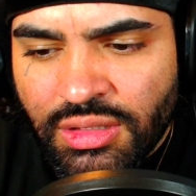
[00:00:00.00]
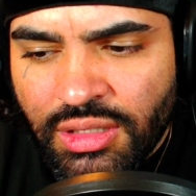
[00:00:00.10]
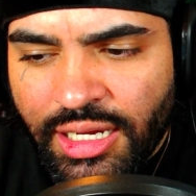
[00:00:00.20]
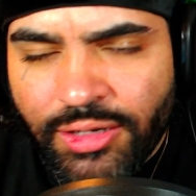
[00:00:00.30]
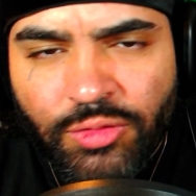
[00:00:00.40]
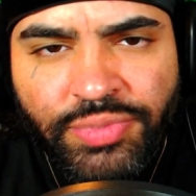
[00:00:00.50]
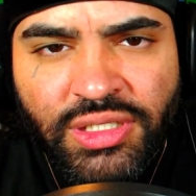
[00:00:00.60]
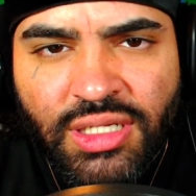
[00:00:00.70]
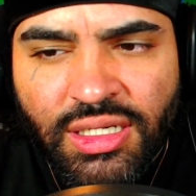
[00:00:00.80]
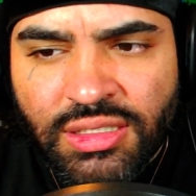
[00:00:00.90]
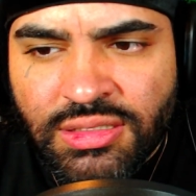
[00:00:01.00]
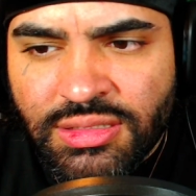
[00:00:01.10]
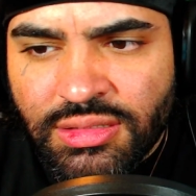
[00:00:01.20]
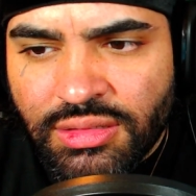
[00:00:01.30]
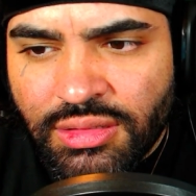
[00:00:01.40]
I hope he
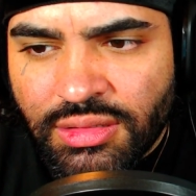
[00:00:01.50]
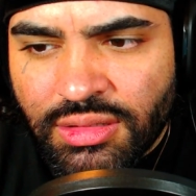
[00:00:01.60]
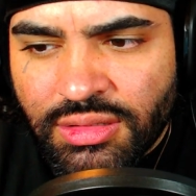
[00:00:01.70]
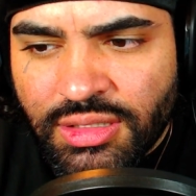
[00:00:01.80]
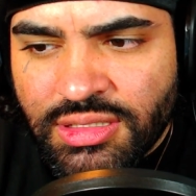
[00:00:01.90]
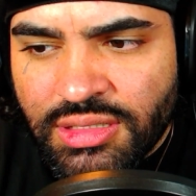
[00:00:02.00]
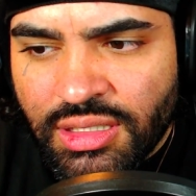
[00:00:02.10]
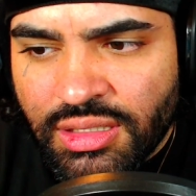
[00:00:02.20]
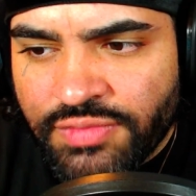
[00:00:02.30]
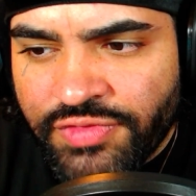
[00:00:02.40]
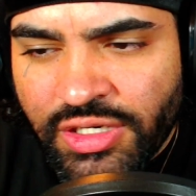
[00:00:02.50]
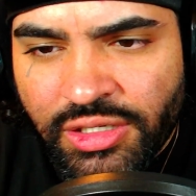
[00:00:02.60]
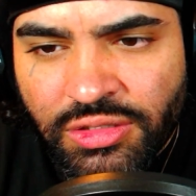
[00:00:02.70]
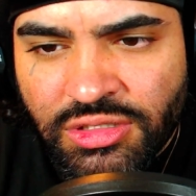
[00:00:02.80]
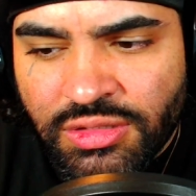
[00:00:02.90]
does, cause uh,
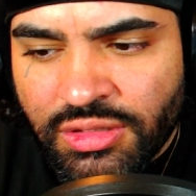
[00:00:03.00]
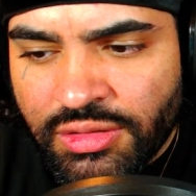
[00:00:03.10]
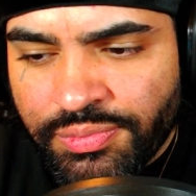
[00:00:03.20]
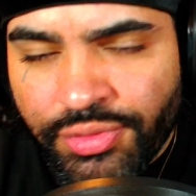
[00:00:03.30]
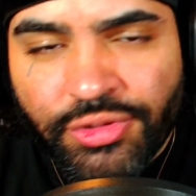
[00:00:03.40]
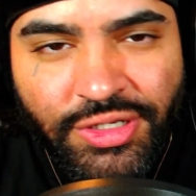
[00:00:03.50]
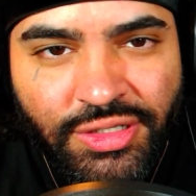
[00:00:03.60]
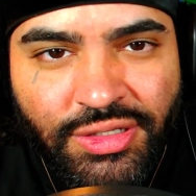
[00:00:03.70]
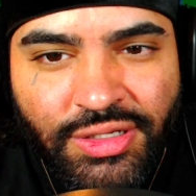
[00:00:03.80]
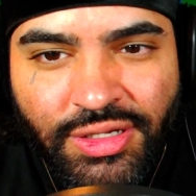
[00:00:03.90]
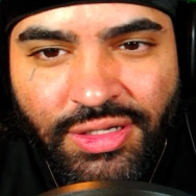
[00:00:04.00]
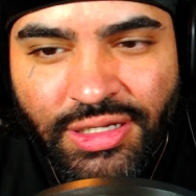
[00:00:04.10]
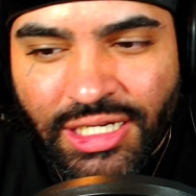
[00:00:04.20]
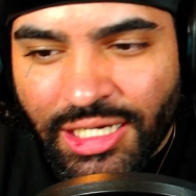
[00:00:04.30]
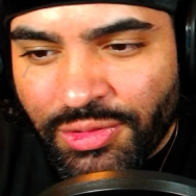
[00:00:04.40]
videos are important
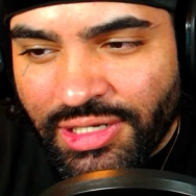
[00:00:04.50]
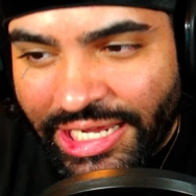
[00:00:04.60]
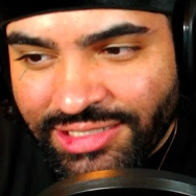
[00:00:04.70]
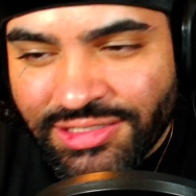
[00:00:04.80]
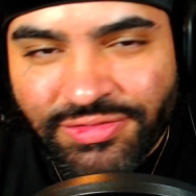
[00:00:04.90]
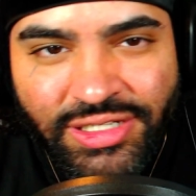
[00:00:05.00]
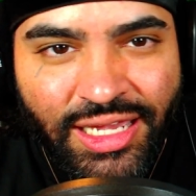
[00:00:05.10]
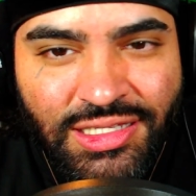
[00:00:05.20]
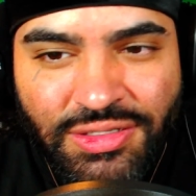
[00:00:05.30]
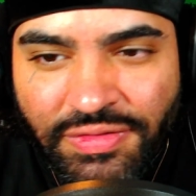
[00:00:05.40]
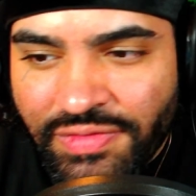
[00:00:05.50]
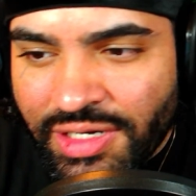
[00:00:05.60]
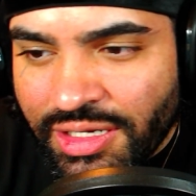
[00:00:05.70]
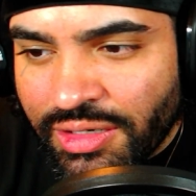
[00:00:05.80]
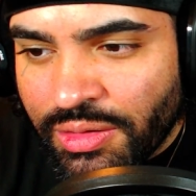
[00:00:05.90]
and I would like to react to a
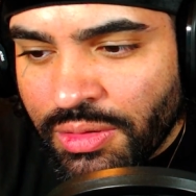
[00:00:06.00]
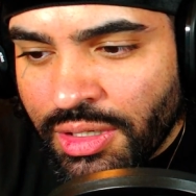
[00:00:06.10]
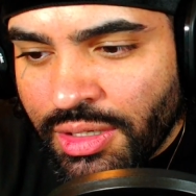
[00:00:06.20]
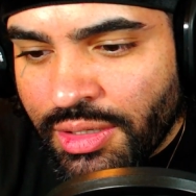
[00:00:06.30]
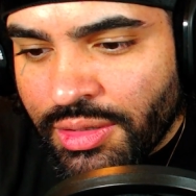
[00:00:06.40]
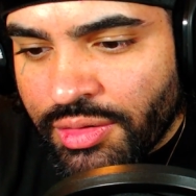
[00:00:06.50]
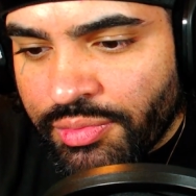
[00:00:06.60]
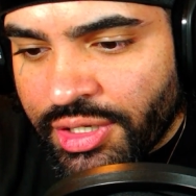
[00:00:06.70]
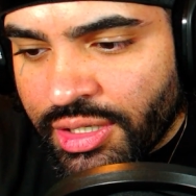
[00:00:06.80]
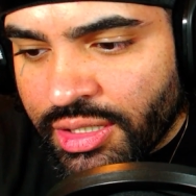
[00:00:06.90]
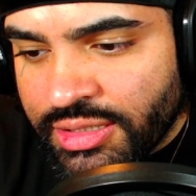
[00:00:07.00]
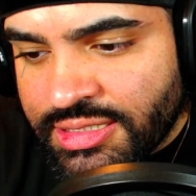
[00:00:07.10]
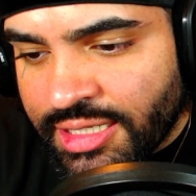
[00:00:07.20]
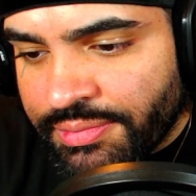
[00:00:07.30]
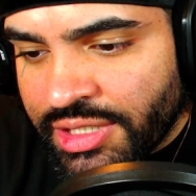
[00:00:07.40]
video. But uh, he
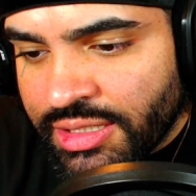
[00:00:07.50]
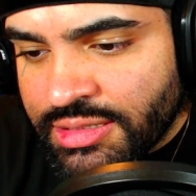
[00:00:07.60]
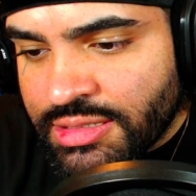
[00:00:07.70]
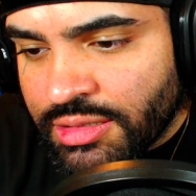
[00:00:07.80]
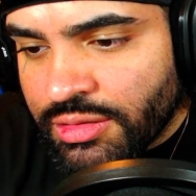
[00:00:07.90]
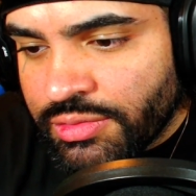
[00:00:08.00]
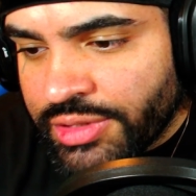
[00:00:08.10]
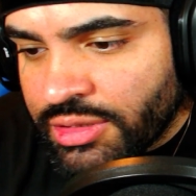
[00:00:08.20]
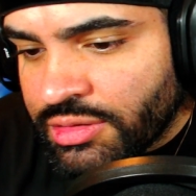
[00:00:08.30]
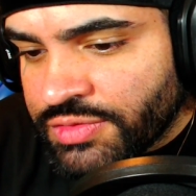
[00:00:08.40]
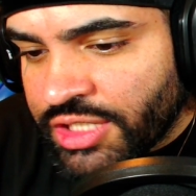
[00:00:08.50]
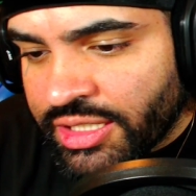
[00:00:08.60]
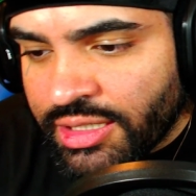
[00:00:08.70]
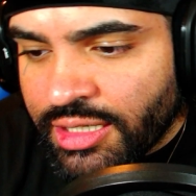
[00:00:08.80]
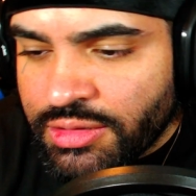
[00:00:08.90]
sent me this, so we gonna check
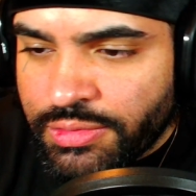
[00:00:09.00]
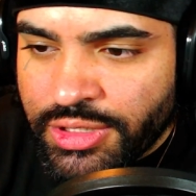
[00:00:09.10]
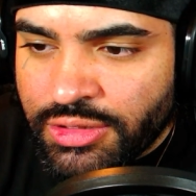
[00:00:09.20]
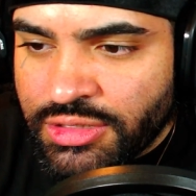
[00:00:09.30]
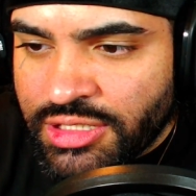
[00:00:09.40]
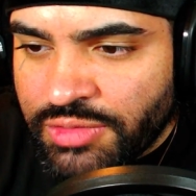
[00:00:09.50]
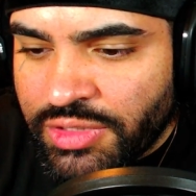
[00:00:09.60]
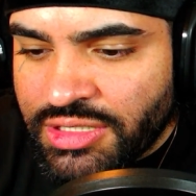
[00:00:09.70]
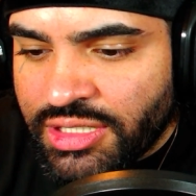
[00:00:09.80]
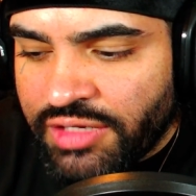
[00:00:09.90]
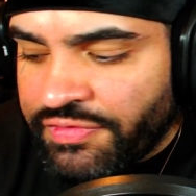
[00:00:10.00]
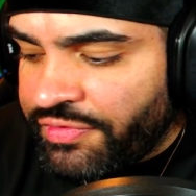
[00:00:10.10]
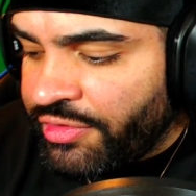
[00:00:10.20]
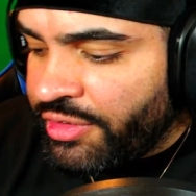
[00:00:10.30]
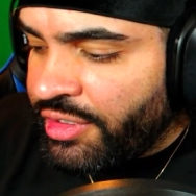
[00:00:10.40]
it out. we gonna see what it's hitting
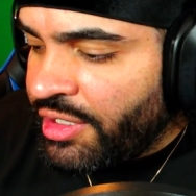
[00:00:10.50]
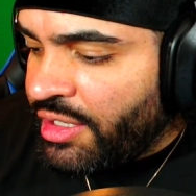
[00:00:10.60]
for.